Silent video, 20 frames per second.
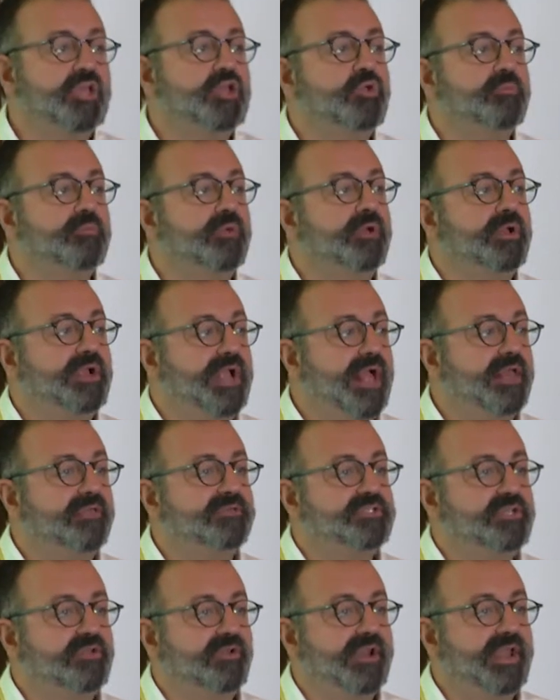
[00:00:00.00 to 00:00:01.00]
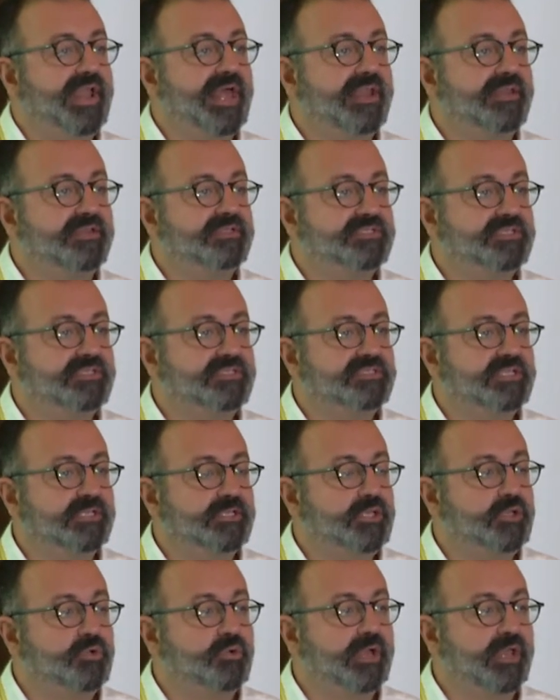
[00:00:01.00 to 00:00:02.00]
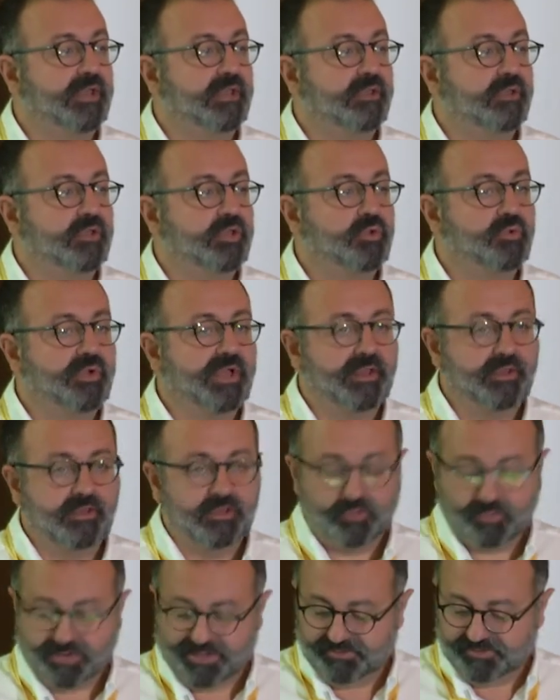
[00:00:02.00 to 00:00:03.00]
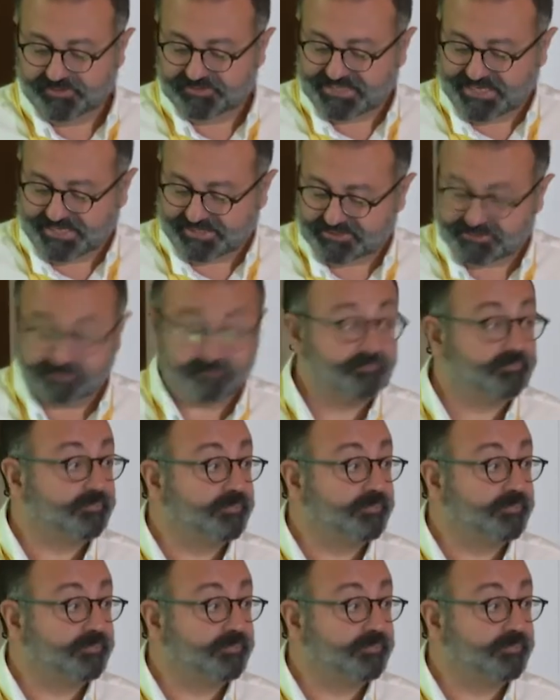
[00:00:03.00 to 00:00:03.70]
human cancer analysis that you can detect.